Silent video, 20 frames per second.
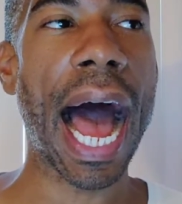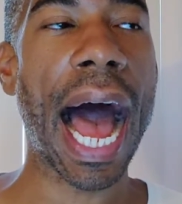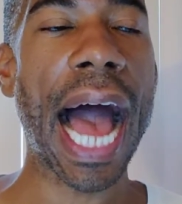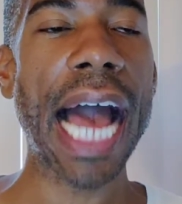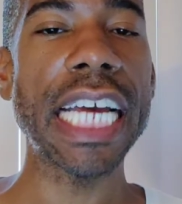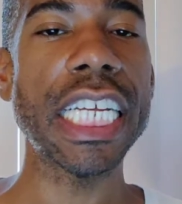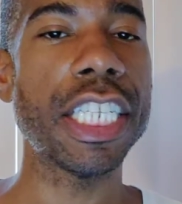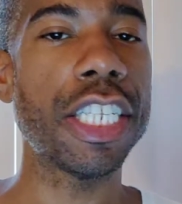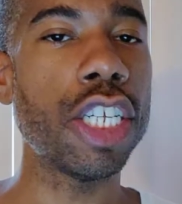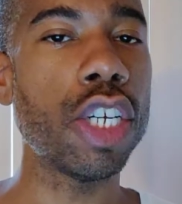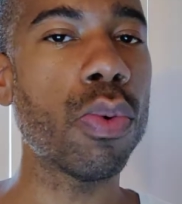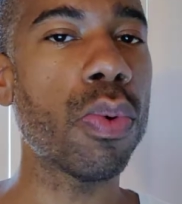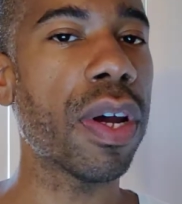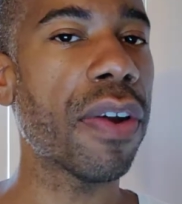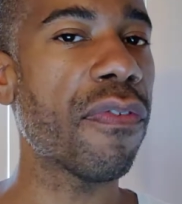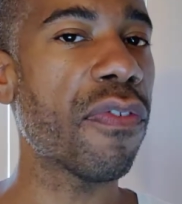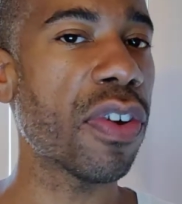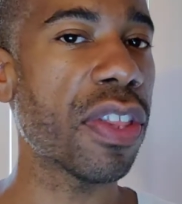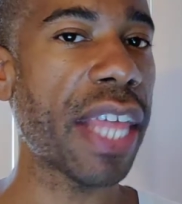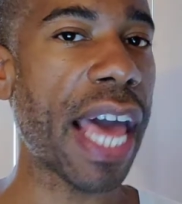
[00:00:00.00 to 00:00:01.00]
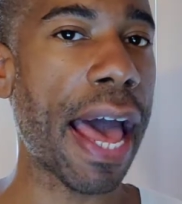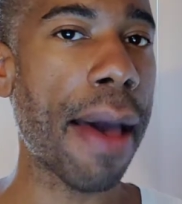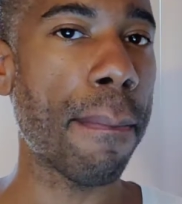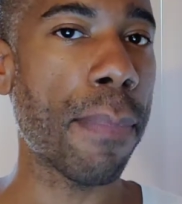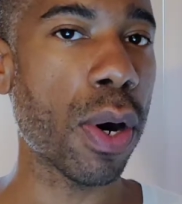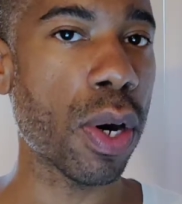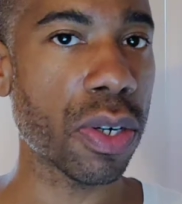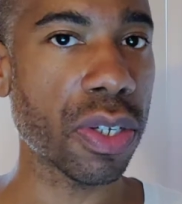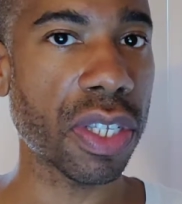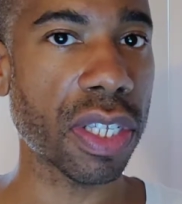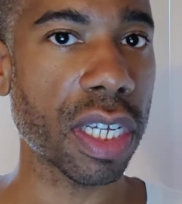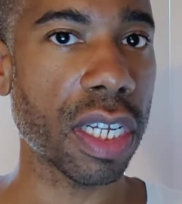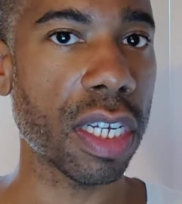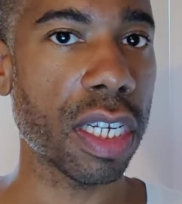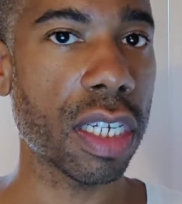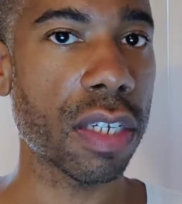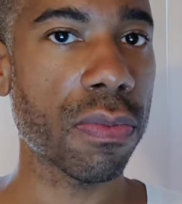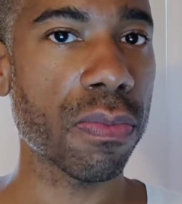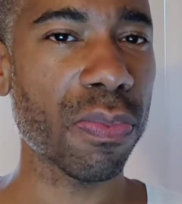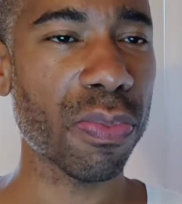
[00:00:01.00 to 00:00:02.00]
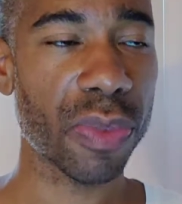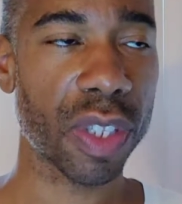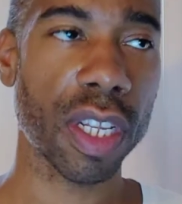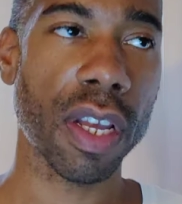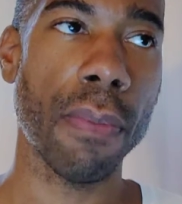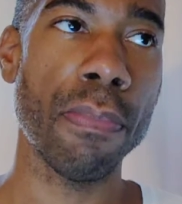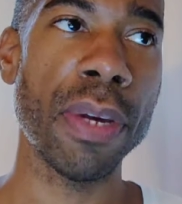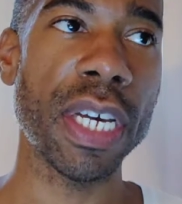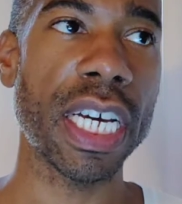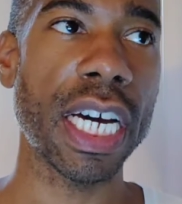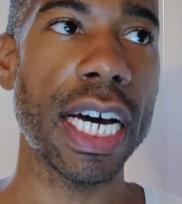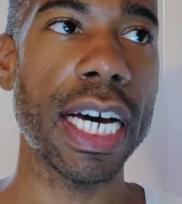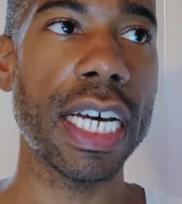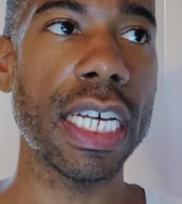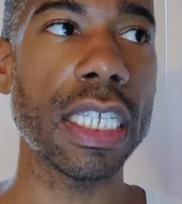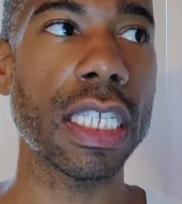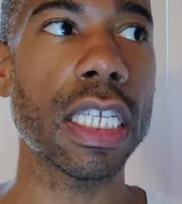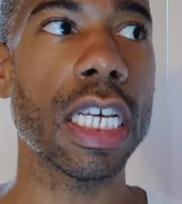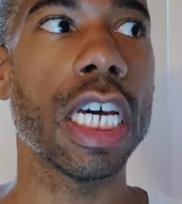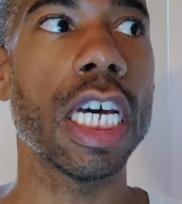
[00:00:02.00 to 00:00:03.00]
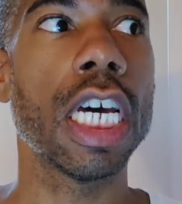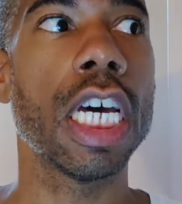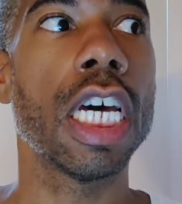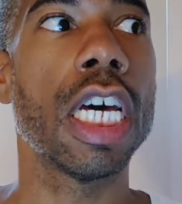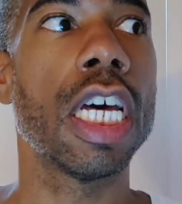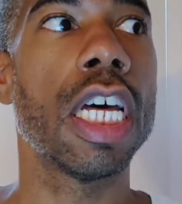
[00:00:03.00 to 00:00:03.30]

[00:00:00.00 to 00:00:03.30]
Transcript: I do it for that person? Because